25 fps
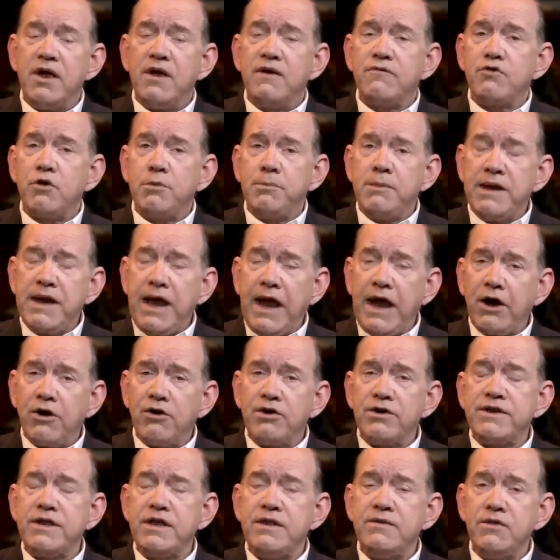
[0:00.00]
from
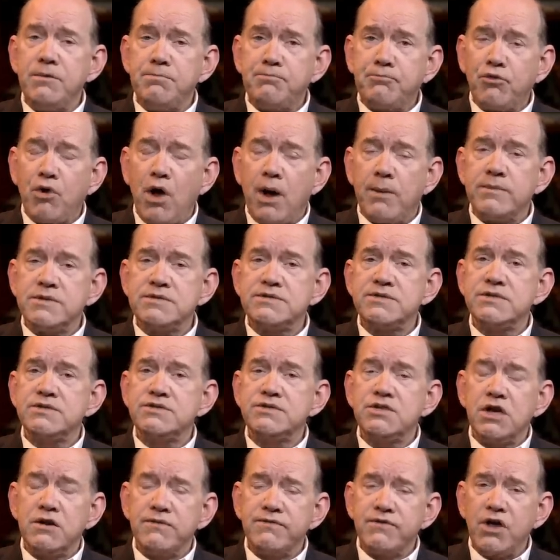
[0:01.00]
inheriting the promises
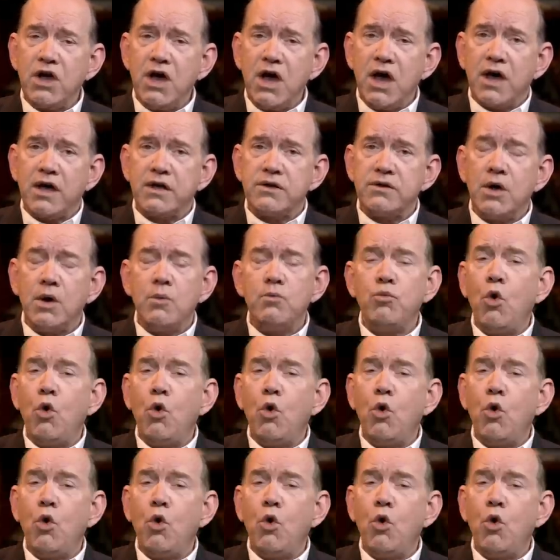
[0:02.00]
of God.